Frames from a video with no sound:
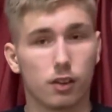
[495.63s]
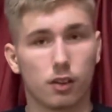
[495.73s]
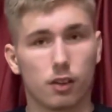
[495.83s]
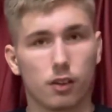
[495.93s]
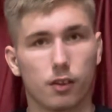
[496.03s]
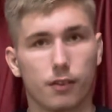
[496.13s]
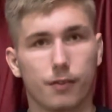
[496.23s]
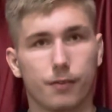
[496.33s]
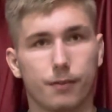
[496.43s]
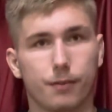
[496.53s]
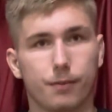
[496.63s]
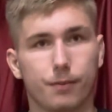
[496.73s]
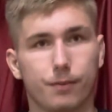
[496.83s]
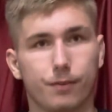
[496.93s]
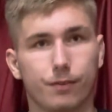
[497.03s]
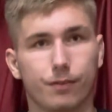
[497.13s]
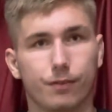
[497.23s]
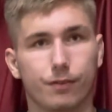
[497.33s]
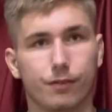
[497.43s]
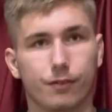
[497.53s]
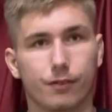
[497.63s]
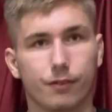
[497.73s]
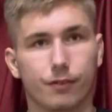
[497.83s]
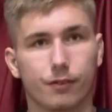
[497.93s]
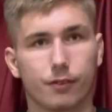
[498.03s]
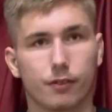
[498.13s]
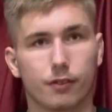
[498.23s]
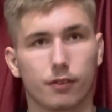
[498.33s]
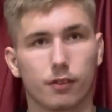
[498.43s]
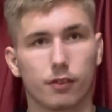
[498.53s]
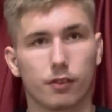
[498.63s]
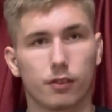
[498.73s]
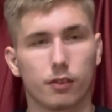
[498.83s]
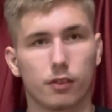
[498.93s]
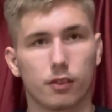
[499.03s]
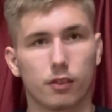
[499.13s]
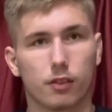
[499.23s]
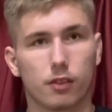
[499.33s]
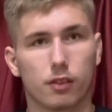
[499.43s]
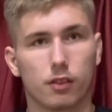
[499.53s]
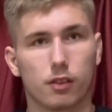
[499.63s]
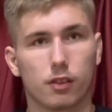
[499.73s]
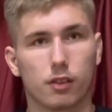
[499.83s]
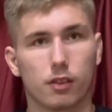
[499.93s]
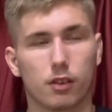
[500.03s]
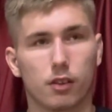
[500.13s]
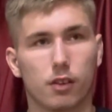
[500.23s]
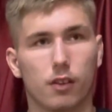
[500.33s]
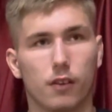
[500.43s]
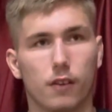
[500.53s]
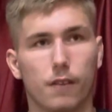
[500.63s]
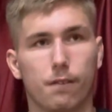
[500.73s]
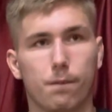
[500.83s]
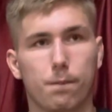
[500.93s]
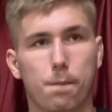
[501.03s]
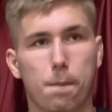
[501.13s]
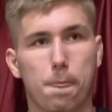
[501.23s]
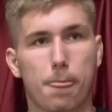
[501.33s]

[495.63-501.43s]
(silent)